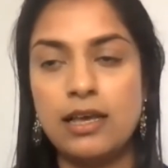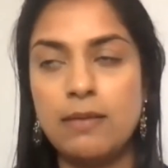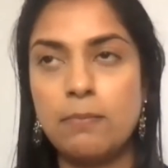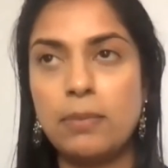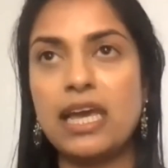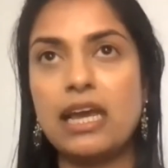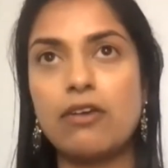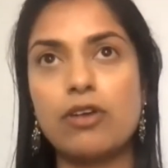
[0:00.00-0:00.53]

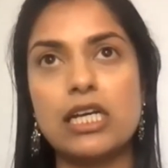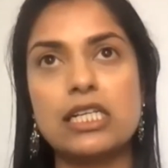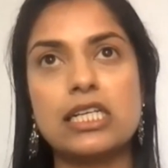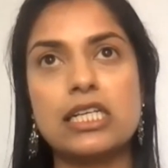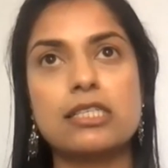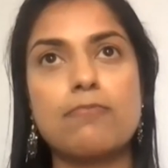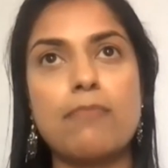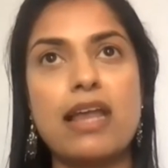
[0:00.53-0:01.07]
period
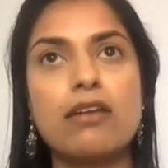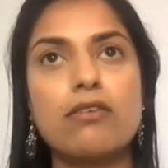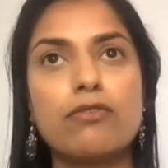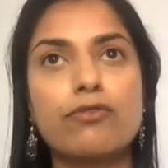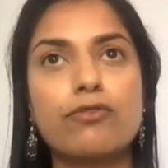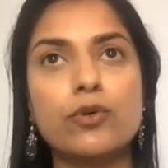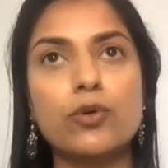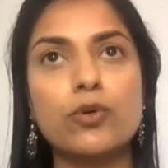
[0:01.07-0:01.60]
has meant
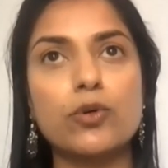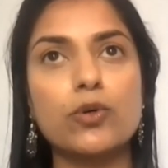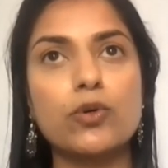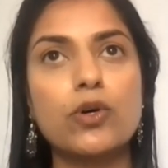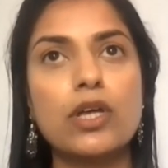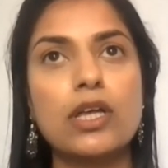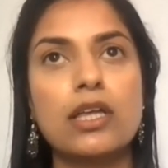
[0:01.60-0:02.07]
for